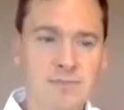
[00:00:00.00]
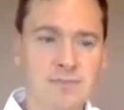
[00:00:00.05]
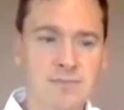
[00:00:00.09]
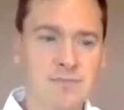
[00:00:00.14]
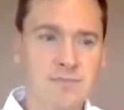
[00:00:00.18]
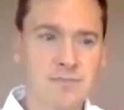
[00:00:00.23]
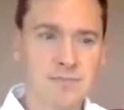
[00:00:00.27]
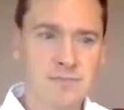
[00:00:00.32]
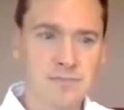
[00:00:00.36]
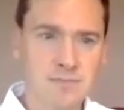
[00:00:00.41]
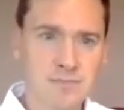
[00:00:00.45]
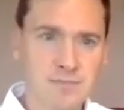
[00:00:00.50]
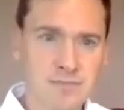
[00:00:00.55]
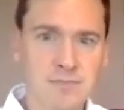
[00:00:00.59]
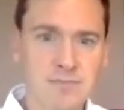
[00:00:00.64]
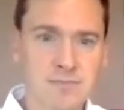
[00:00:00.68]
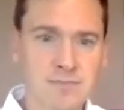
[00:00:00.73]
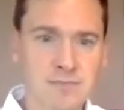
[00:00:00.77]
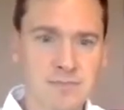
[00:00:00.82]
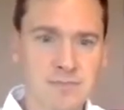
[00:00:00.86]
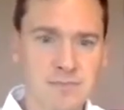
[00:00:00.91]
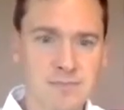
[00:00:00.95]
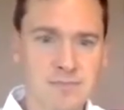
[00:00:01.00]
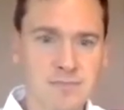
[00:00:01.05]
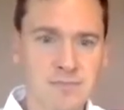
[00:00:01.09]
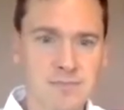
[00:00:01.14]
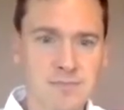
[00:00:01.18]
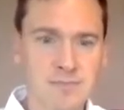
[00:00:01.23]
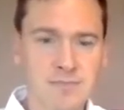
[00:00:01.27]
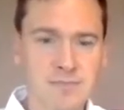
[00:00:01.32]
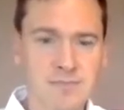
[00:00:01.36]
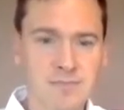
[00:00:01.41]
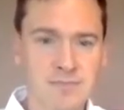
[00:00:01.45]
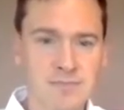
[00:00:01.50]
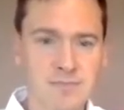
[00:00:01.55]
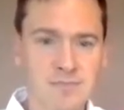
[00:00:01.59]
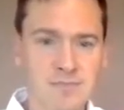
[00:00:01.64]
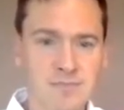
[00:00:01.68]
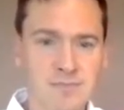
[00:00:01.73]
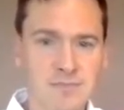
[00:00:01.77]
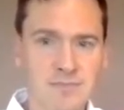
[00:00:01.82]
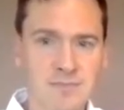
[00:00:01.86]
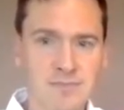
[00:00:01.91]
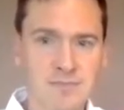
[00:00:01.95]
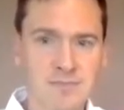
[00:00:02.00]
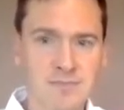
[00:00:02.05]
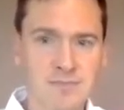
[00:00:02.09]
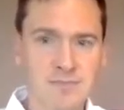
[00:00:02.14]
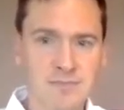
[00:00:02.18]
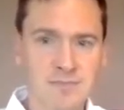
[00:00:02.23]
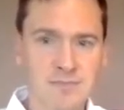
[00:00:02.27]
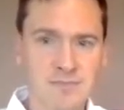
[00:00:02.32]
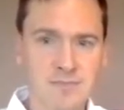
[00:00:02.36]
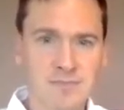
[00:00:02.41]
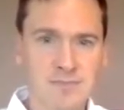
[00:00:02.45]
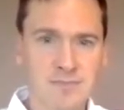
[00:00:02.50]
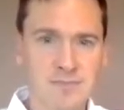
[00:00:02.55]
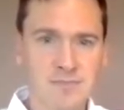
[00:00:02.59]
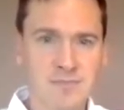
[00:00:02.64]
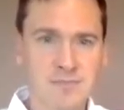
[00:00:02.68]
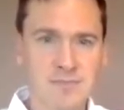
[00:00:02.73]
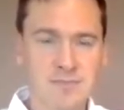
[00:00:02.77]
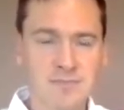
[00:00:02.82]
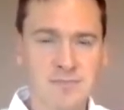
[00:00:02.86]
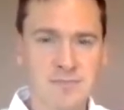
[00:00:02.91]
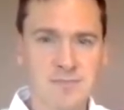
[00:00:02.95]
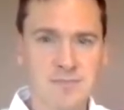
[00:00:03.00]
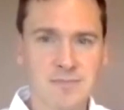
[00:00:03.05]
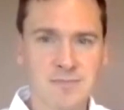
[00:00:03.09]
[no speech]